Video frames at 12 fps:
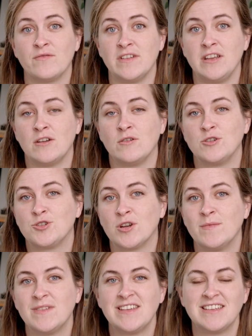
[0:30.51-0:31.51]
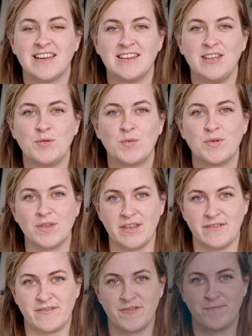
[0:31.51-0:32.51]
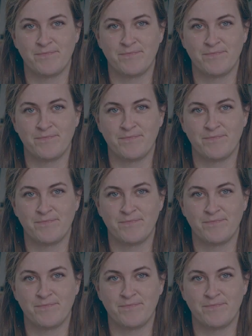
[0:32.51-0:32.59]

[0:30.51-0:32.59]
video, trimmed and tidy, will live.